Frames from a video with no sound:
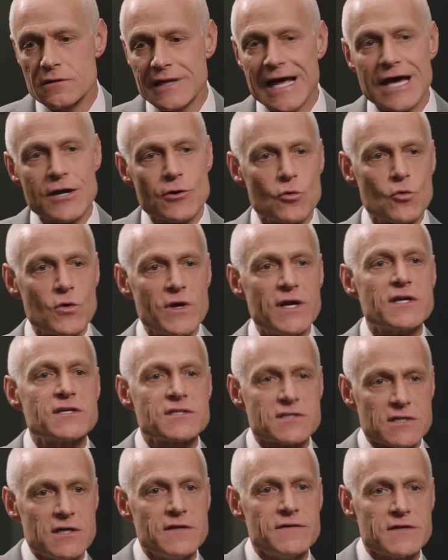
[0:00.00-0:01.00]
latter
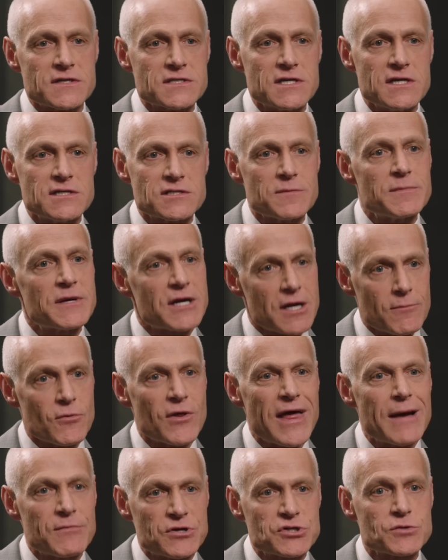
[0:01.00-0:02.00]
weeks in the season, it becomes
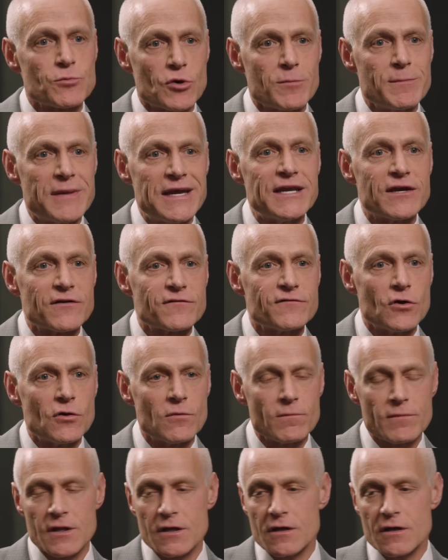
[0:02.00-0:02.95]
that much more meaningful.